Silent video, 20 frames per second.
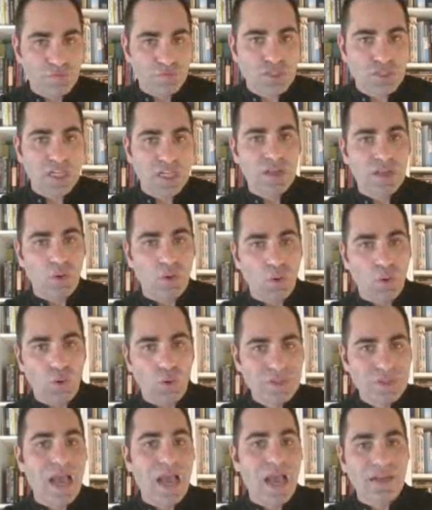chi
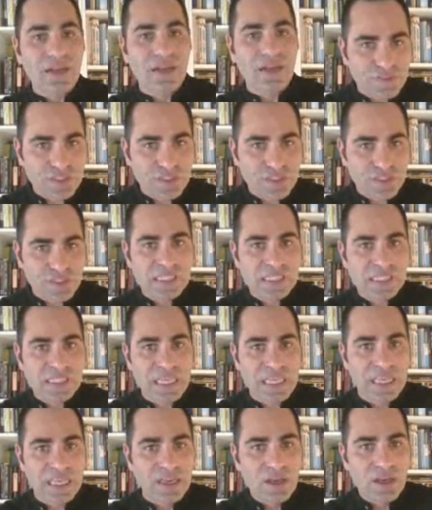or yang
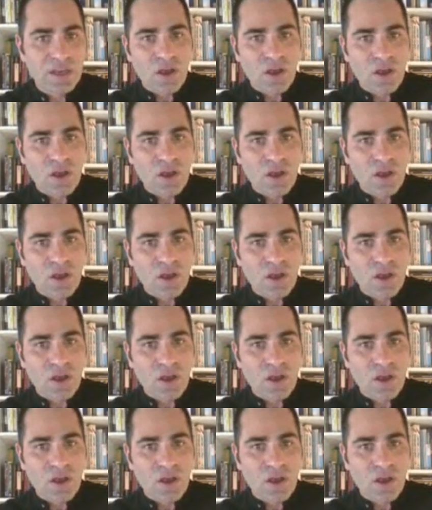deficiency,